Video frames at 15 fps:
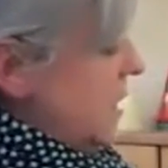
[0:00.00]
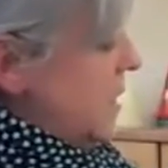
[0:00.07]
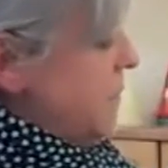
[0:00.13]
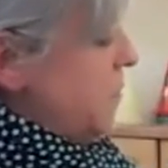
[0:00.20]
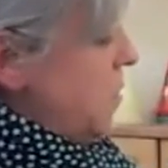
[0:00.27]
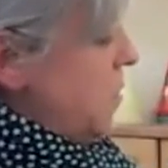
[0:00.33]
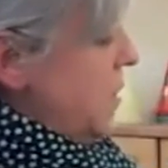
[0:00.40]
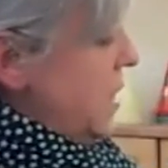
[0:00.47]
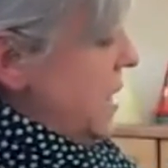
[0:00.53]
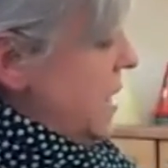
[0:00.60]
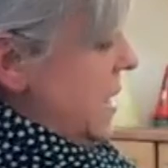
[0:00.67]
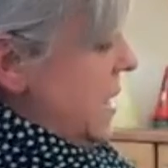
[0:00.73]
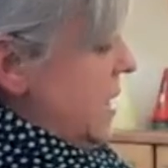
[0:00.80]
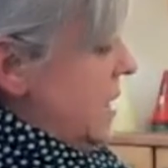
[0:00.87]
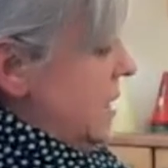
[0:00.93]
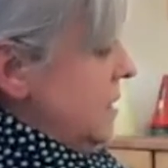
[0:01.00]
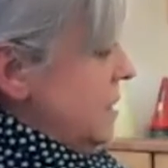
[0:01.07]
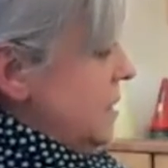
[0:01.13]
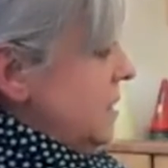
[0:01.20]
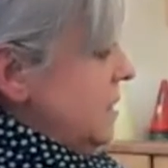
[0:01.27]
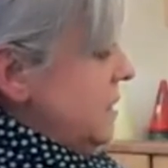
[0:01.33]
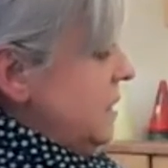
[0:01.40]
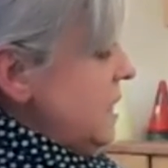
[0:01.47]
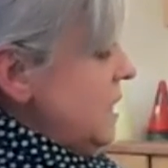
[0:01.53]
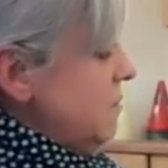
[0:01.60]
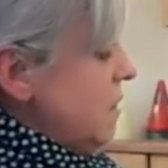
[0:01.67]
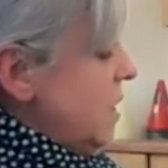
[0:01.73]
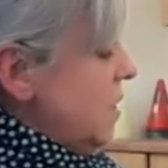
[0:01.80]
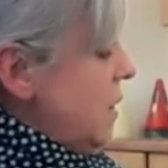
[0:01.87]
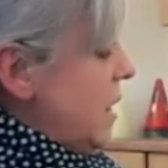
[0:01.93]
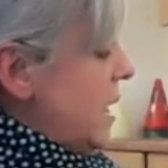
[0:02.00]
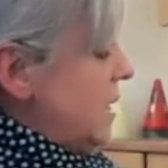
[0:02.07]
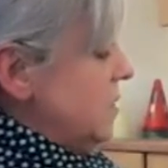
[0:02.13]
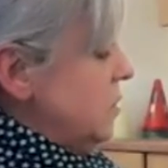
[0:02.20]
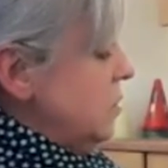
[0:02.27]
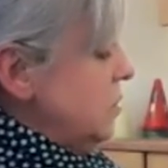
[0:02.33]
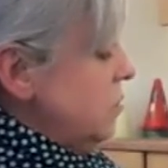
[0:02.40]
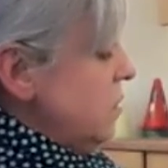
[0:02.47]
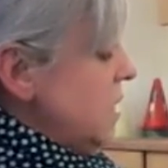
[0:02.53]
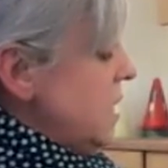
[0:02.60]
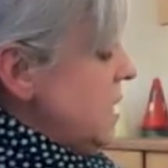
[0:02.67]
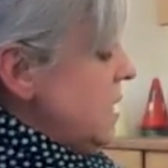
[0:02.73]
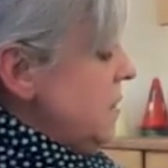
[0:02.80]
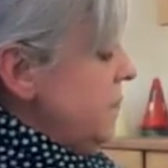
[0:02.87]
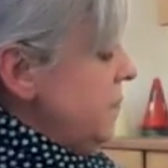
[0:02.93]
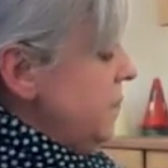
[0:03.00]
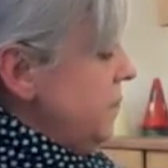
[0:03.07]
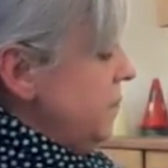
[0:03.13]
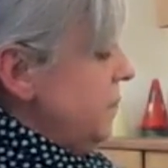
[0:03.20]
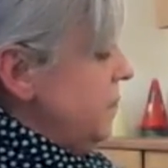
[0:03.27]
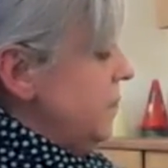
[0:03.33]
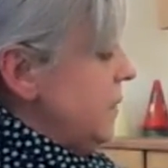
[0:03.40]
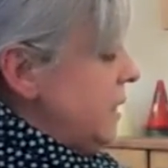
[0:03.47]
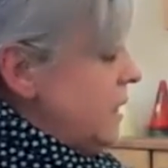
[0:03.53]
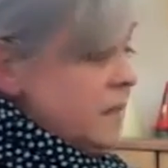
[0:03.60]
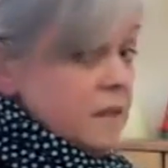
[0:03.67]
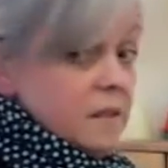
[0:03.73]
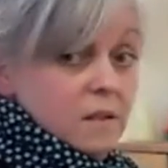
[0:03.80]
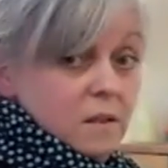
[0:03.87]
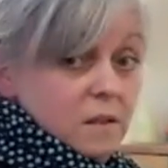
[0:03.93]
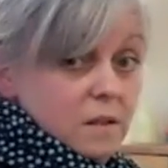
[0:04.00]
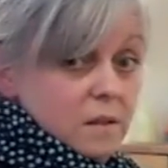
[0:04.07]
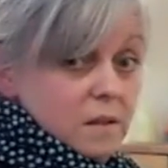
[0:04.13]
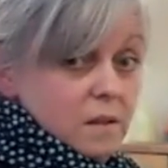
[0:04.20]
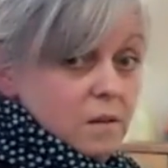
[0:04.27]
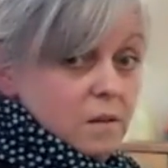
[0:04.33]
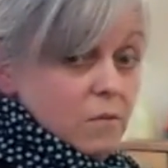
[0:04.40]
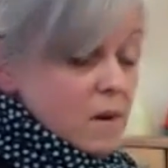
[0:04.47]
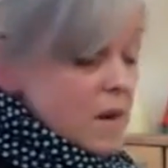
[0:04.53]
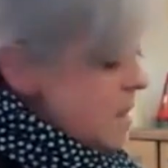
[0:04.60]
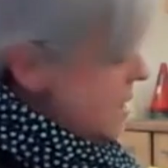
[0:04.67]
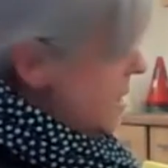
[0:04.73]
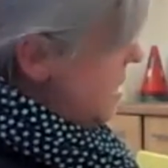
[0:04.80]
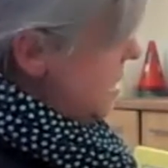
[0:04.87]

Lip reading: I've got here 0 add 3 is 3,